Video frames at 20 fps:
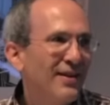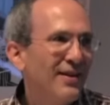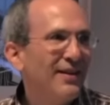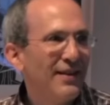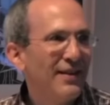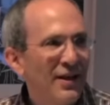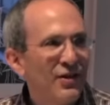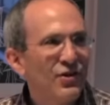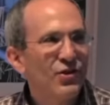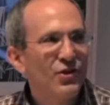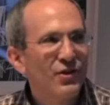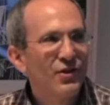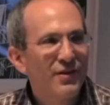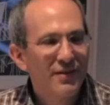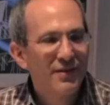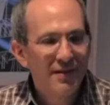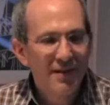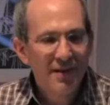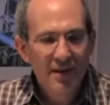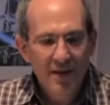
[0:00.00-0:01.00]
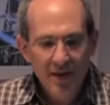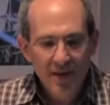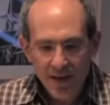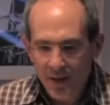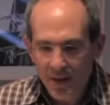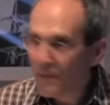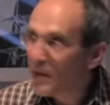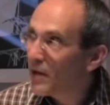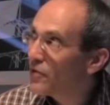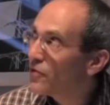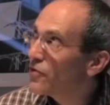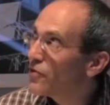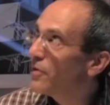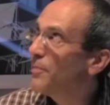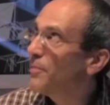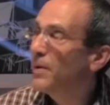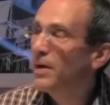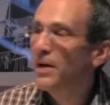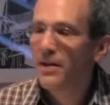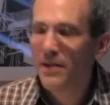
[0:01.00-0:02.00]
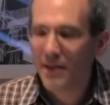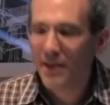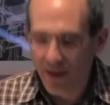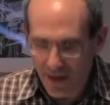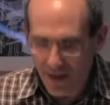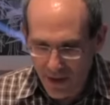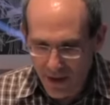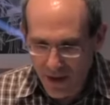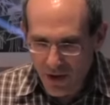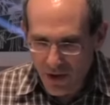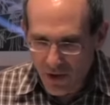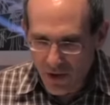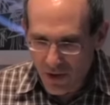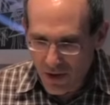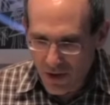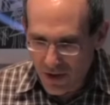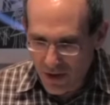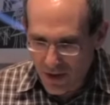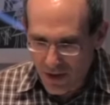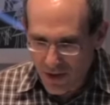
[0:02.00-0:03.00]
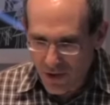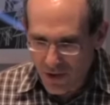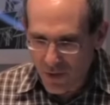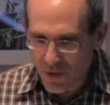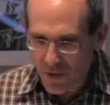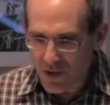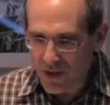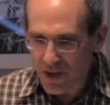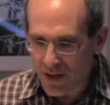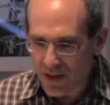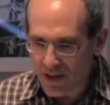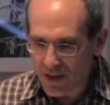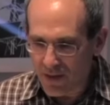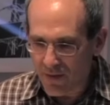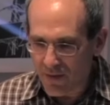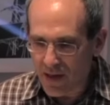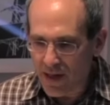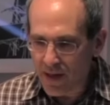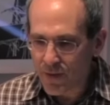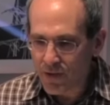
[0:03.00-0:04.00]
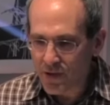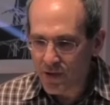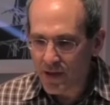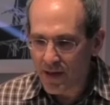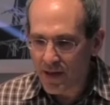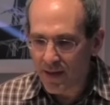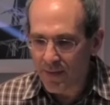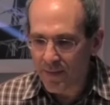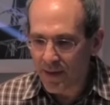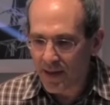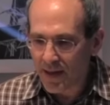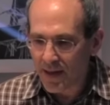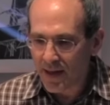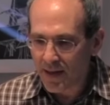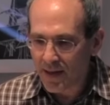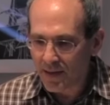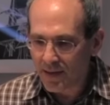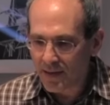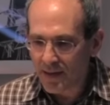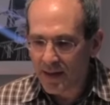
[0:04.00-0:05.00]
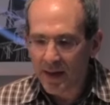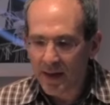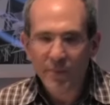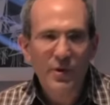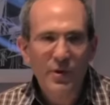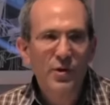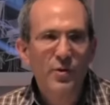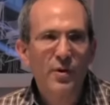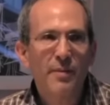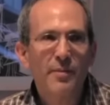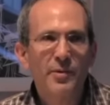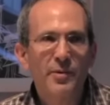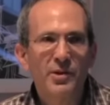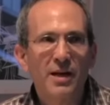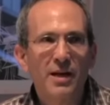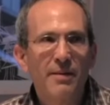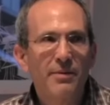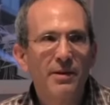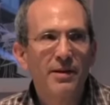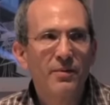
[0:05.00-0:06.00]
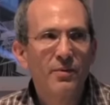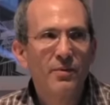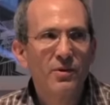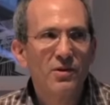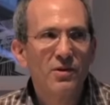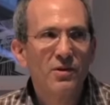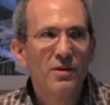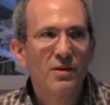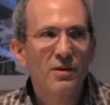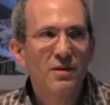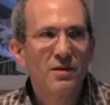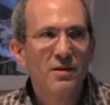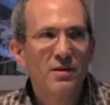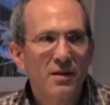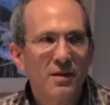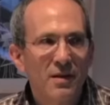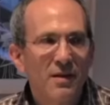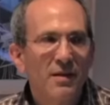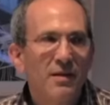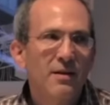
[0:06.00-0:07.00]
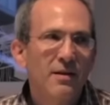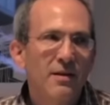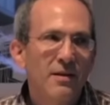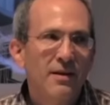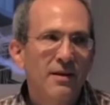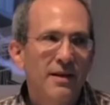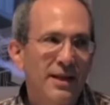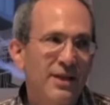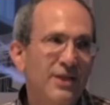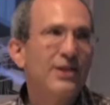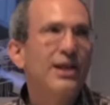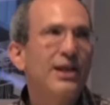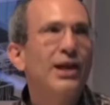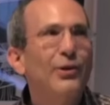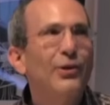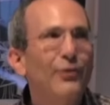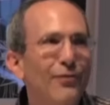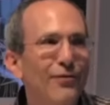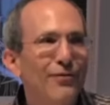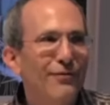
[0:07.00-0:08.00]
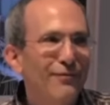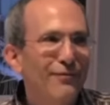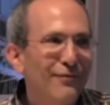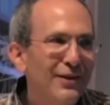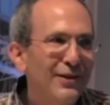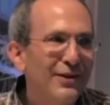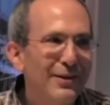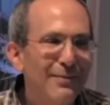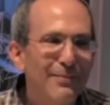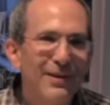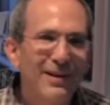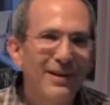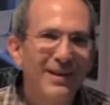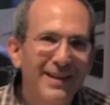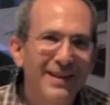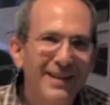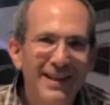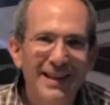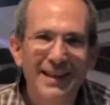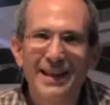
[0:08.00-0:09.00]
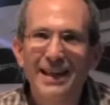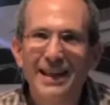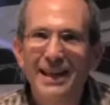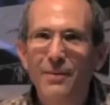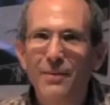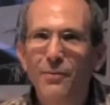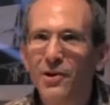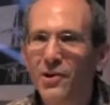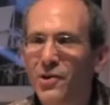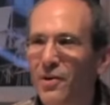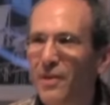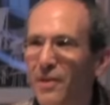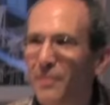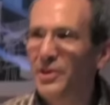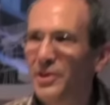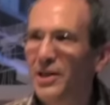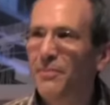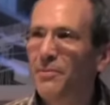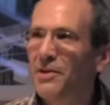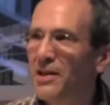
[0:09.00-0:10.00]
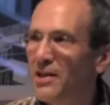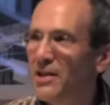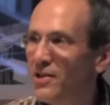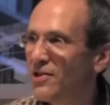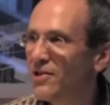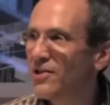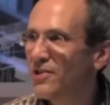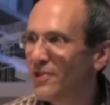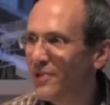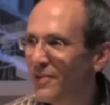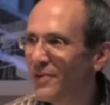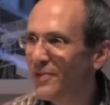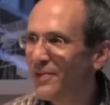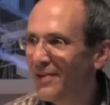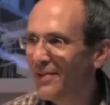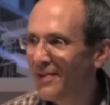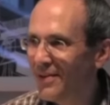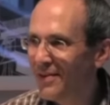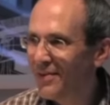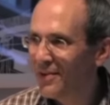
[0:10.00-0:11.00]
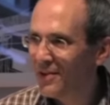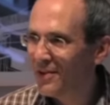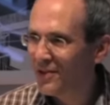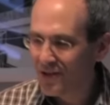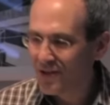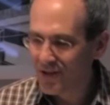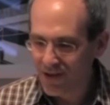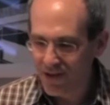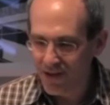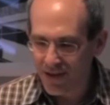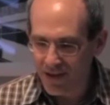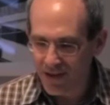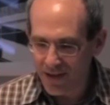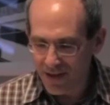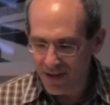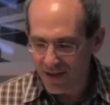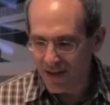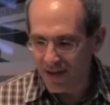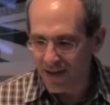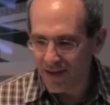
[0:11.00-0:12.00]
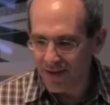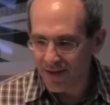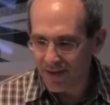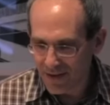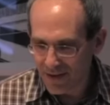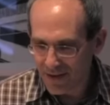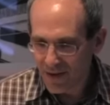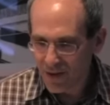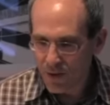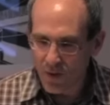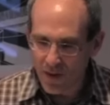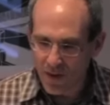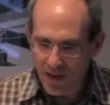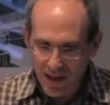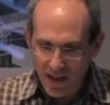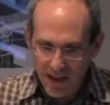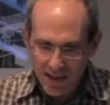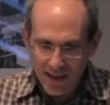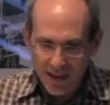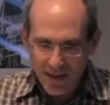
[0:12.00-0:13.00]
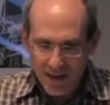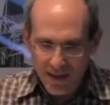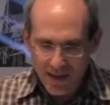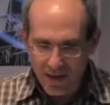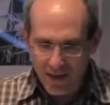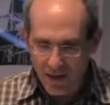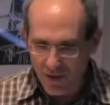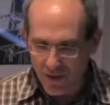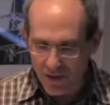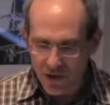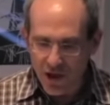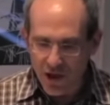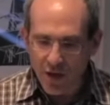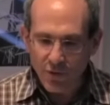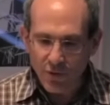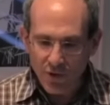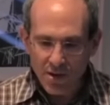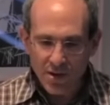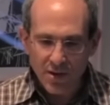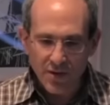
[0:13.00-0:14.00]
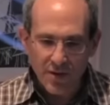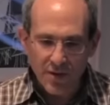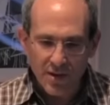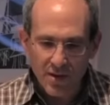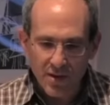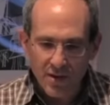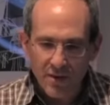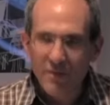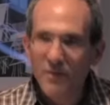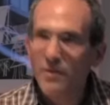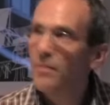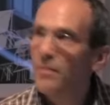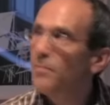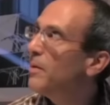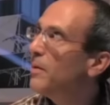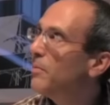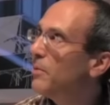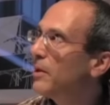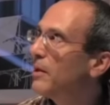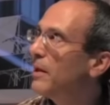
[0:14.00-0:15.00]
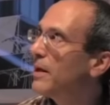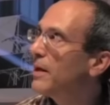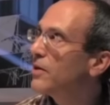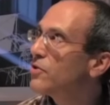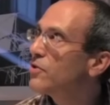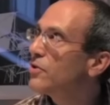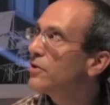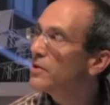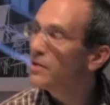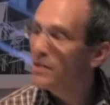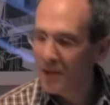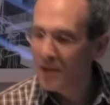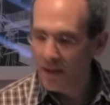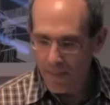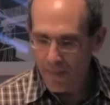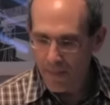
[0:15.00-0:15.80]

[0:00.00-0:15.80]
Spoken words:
lecture sponsored by the Neuroscience of Language Lab at NYU Abu Dhabi, which is itself funded by the NYU Abu Dhabi Institute, which is organizing the general series of public lectures.